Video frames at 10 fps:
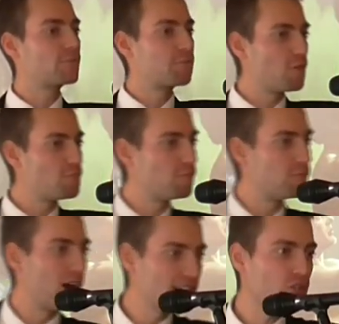but
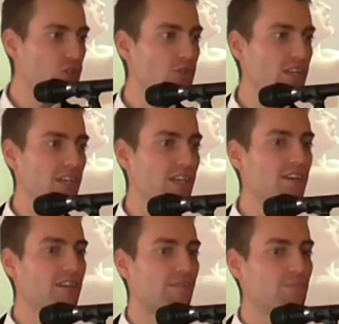from one
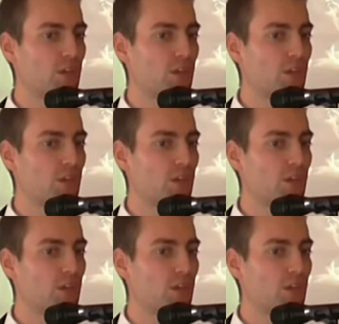tree,